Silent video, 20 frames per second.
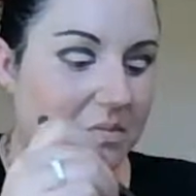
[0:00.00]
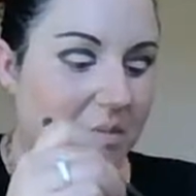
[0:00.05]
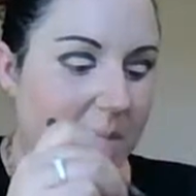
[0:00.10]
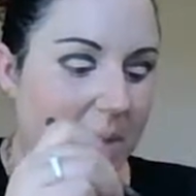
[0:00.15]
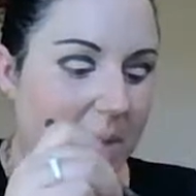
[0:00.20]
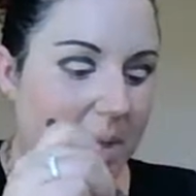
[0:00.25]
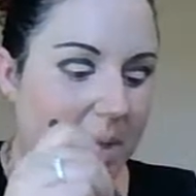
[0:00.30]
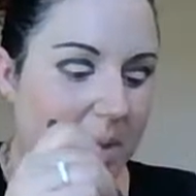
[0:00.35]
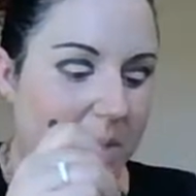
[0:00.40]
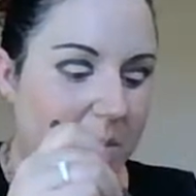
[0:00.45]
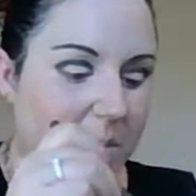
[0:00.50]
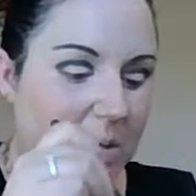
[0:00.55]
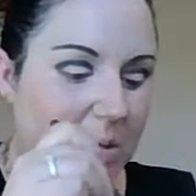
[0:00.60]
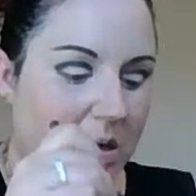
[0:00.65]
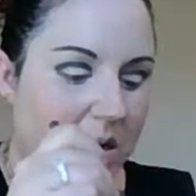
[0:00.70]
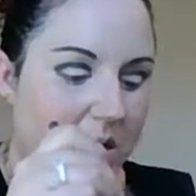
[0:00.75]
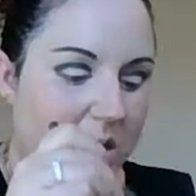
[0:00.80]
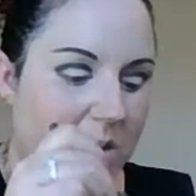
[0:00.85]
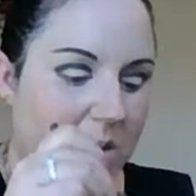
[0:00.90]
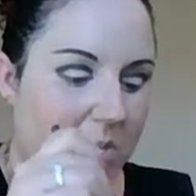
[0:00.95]
And then we're going
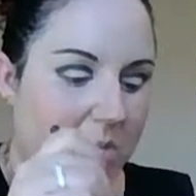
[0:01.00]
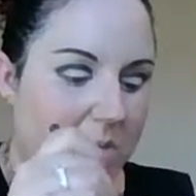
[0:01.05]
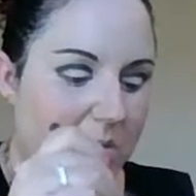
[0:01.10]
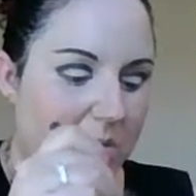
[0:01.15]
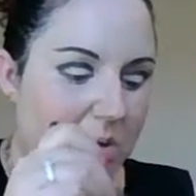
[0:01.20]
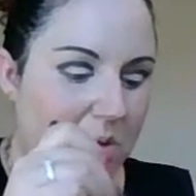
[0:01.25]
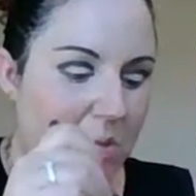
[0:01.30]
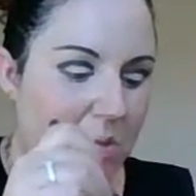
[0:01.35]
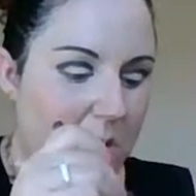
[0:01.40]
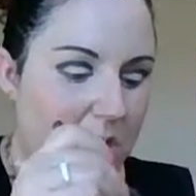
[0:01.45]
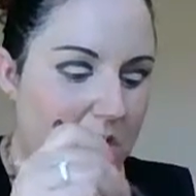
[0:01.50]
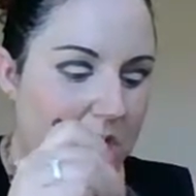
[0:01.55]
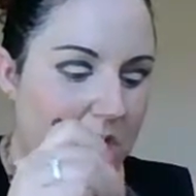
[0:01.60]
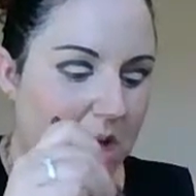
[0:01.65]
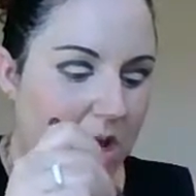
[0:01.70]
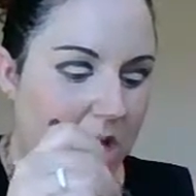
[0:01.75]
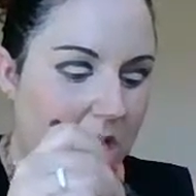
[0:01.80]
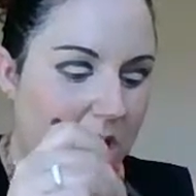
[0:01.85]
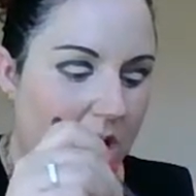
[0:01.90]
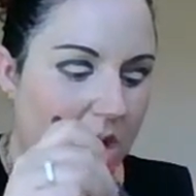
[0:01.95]
to go in with the
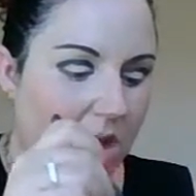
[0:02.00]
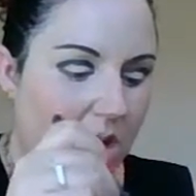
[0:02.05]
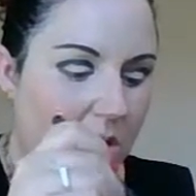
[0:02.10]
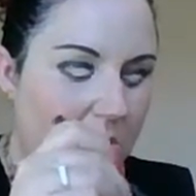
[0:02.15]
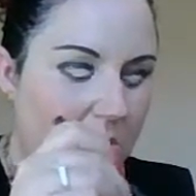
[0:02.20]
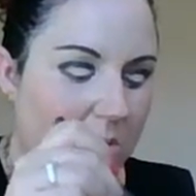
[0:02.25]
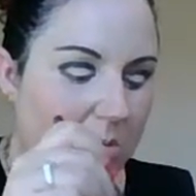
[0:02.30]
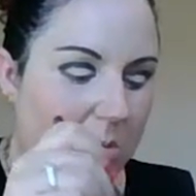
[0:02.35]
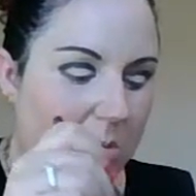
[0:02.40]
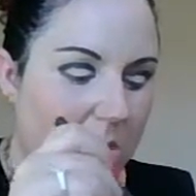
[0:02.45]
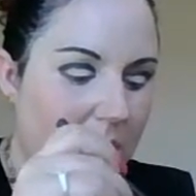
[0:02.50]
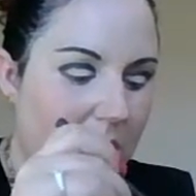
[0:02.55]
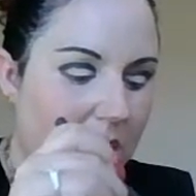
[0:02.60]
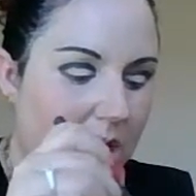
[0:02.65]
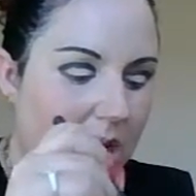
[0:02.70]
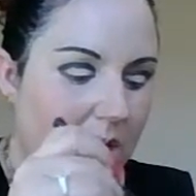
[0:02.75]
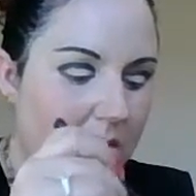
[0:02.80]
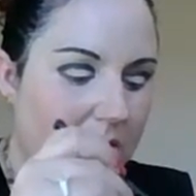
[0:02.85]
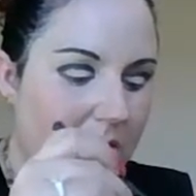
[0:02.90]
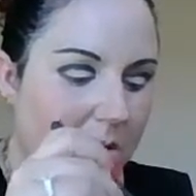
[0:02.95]
white. And we're probably going
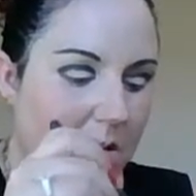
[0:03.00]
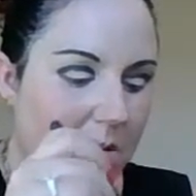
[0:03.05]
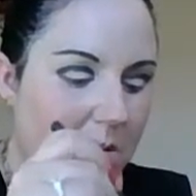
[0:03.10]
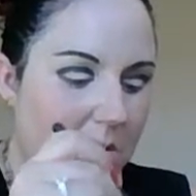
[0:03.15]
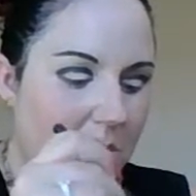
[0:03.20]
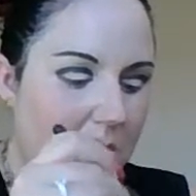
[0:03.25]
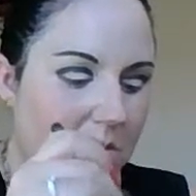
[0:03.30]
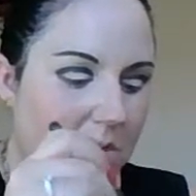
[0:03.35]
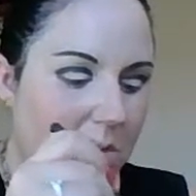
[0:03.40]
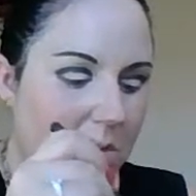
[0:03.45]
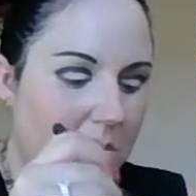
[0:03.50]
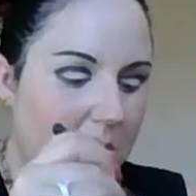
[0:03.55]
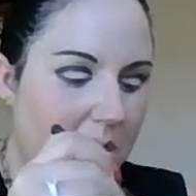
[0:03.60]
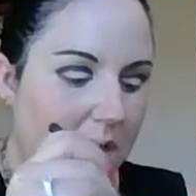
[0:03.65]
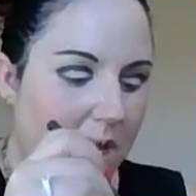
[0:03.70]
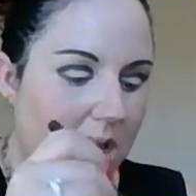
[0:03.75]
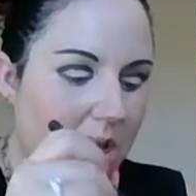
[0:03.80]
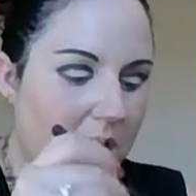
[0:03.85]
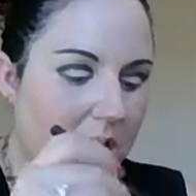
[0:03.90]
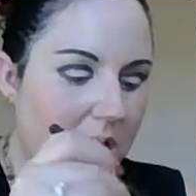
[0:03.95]
to have to go in with the
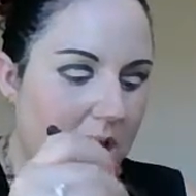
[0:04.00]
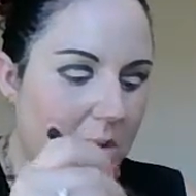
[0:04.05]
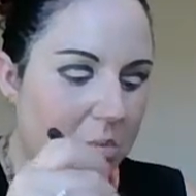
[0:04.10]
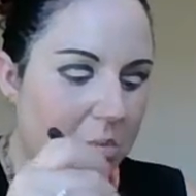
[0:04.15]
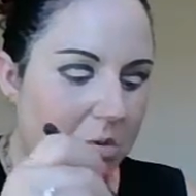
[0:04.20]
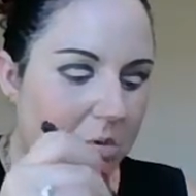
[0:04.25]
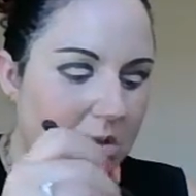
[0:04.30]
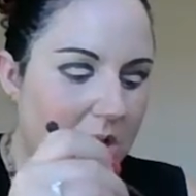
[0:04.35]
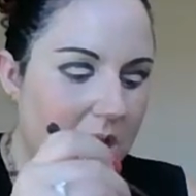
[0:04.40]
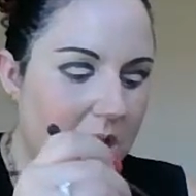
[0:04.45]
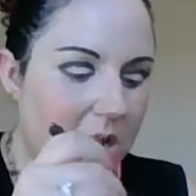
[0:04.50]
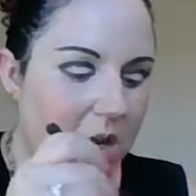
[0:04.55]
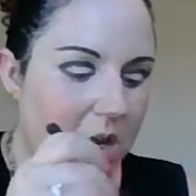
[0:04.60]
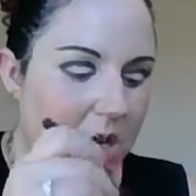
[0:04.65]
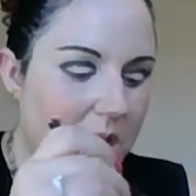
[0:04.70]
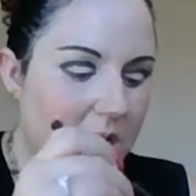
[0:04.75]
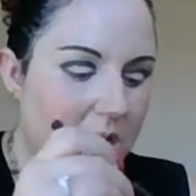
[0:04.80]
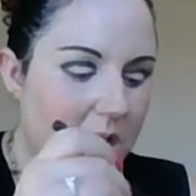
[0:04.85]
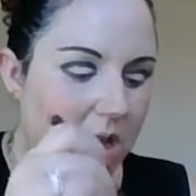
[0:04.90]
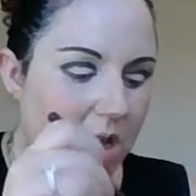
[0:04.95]
white a couple
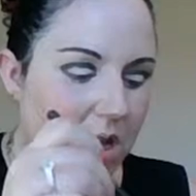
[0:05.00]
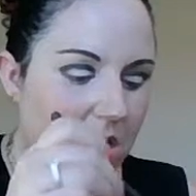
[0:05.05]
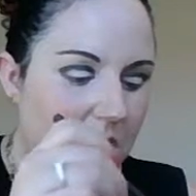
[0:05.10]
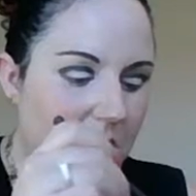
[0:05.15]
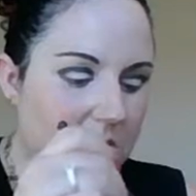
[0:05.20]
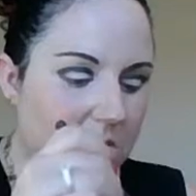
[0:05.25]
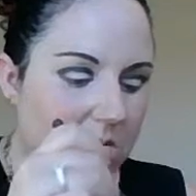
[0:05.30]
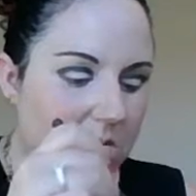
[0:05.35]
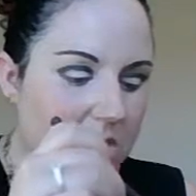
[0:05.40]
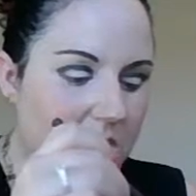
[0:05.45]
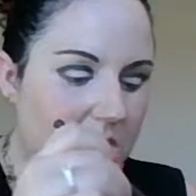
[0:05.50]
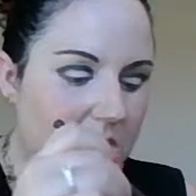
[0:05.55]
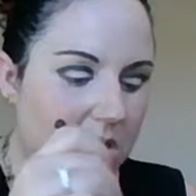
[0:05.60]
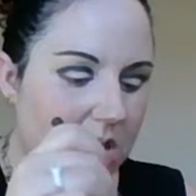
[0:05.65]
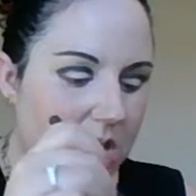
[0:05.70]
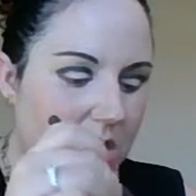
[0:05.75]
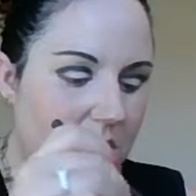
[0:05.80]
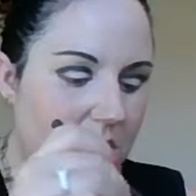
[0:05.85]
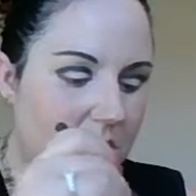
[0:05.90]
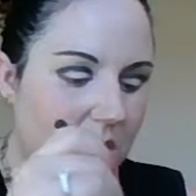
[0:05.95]
times.
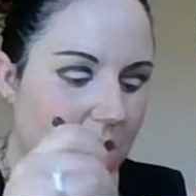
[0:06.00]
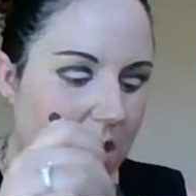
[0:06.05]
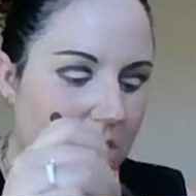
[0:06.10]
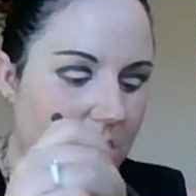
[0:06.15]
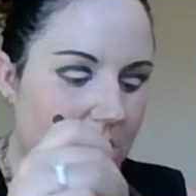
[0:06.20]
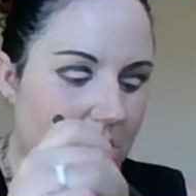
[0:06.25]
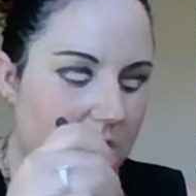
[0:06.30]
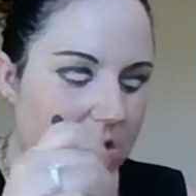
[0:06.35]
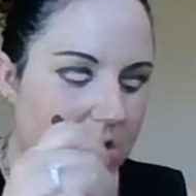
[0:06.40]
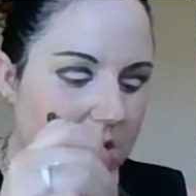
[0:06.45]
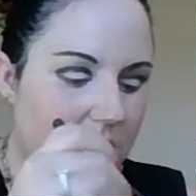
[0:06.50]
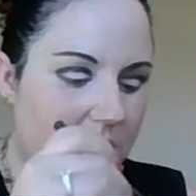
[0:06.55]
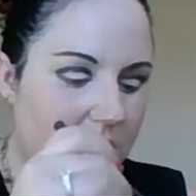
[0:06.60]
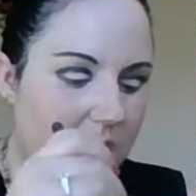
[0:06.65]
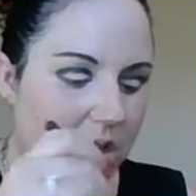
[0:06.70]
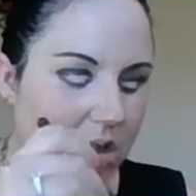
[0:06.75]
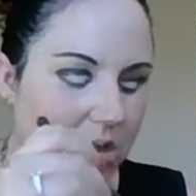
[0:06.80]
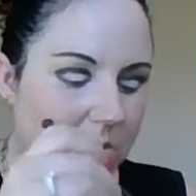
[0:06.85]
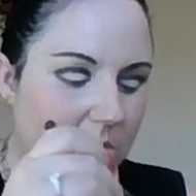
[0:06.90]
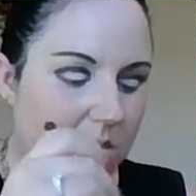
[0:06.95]
I did last
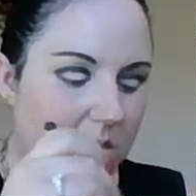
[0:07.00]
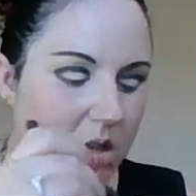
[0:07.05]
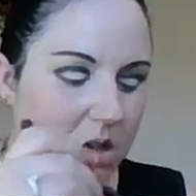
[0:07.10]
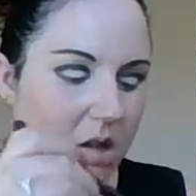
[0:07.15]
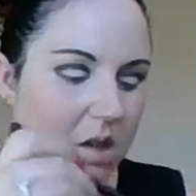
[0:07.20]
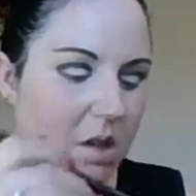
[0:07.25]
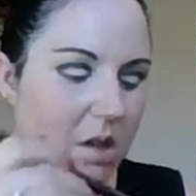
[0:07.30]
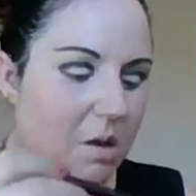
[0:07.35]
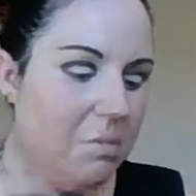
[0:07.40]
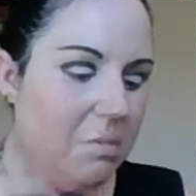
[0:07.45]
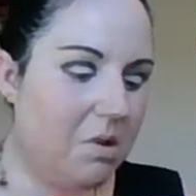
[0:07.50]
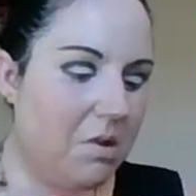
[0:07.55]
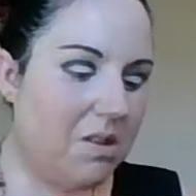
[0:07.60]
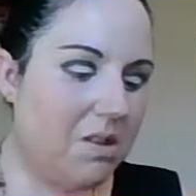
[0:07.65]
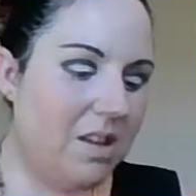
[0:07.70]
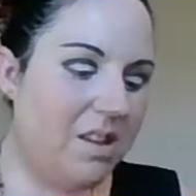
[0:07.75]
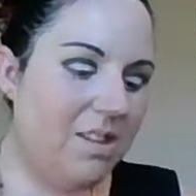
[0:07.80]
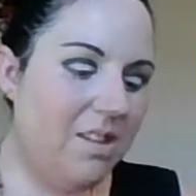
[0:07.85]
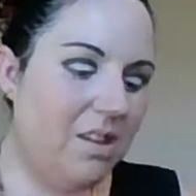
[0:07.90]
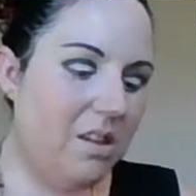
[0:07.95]
time. Because
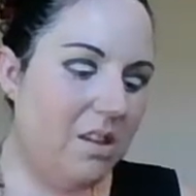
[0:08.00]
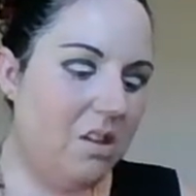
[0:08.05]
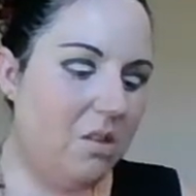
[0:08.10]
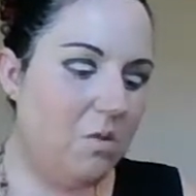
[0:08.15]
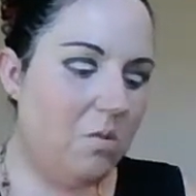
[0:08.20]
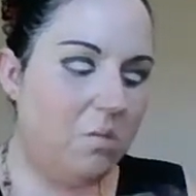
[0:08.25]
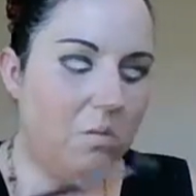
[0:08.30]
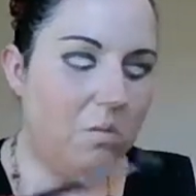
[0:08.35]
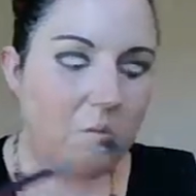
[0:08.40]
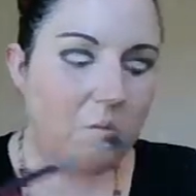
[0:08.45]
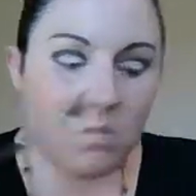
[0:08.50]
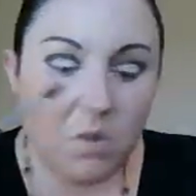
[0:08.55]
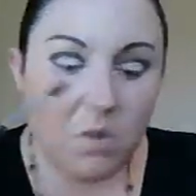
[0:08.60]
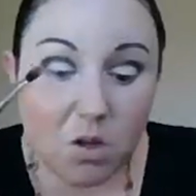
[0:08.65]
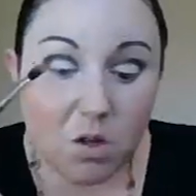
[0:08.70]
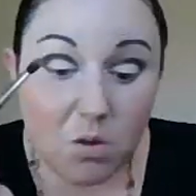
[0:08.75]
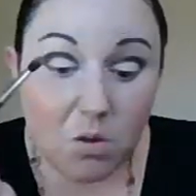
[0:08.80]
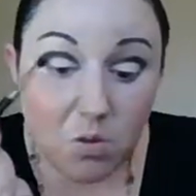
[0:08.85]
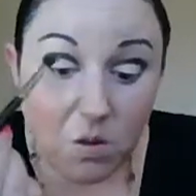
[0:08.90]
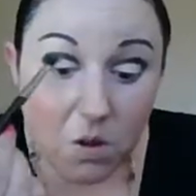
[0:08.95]
I think you
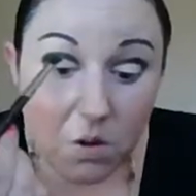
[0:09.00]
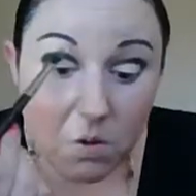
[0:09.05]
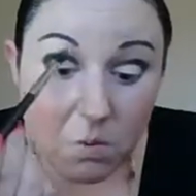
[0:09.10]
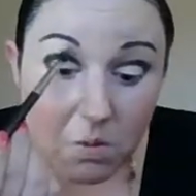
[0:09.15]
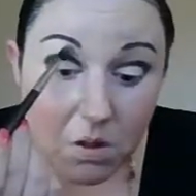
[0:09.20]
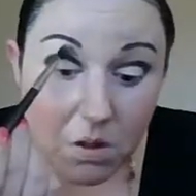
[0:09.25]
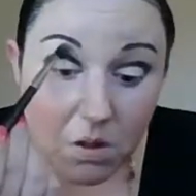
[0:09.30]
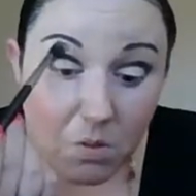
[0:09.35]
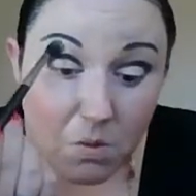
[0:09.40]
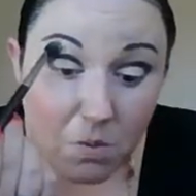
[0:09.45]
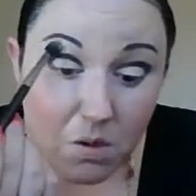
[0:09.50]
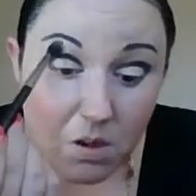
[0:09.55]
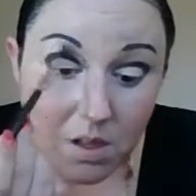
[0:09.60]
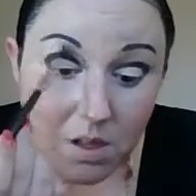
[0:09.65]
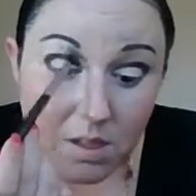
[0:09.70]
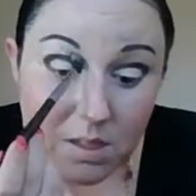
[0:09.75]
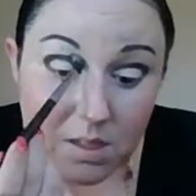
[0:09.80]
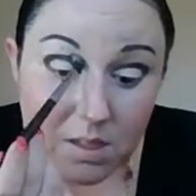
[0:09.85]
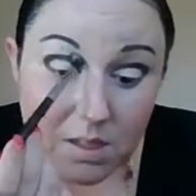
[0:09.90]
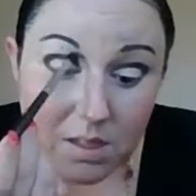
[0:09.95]
really want
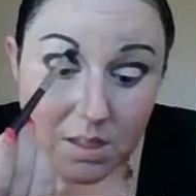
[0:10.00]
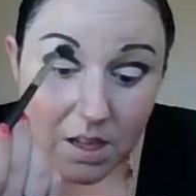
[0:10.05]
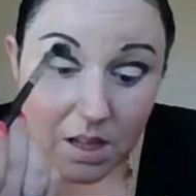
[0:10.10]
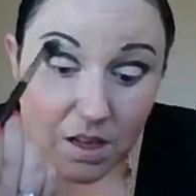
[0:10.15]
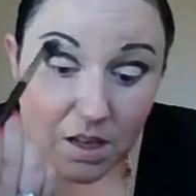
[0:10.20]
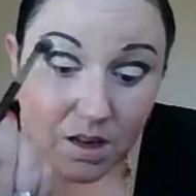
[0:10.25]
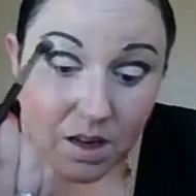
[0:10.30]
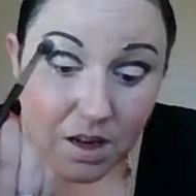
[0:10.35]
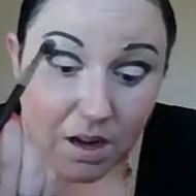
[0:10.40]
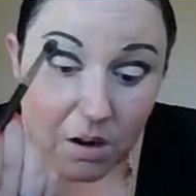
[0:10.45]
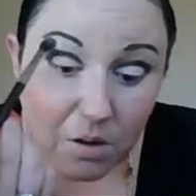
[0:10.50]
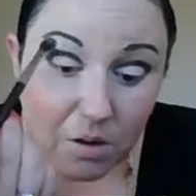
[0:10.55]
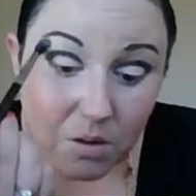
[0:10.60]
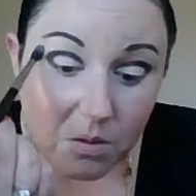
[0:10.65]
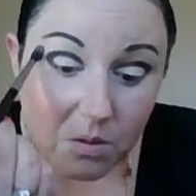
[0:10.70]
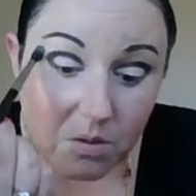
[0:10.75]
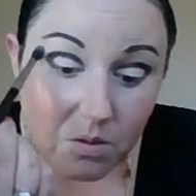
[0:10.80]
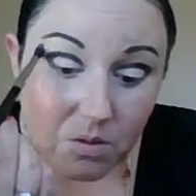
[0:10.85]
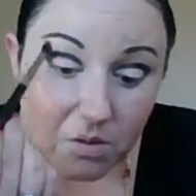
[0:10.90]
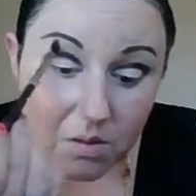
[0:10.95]
it to stand out.